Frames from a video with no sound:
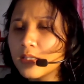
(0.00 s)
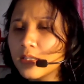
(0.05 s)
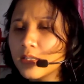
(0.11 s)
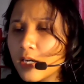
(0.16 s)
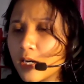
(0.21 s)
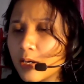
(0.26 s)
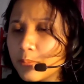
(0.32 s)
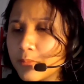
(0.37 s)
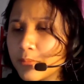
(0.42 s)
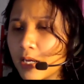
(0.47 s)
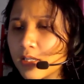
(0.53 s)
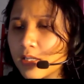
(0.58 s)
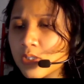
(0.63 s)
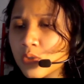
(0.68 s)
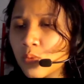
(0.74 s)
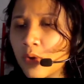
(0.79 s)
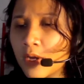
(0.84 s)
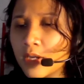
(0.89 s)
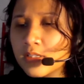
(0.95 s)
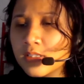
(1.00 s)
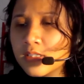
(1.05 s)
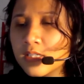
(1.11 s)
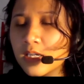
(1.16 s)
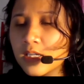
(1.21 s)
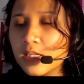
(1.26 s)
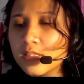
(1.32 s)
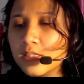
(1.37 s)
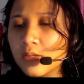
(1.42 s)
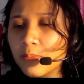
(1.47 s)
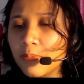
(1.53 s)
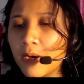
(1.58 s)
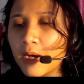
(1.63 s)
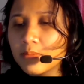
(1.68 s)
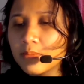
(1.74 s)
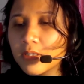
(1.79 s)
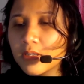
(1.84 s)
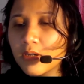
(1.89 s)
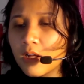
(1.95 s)
Yeah, next Wednesday is a
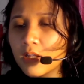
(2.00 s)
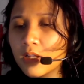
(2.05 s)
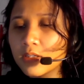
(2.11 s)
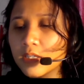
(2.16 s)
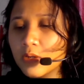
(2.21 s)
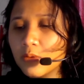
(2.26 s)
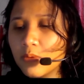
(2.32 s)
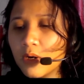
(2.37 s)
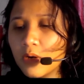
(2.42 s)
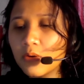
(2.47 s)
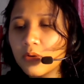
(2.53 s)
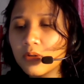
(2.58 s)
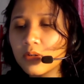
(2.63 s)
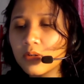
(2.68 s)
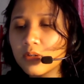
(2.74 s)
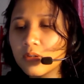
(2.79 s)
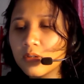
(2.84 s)
public holiday. Well,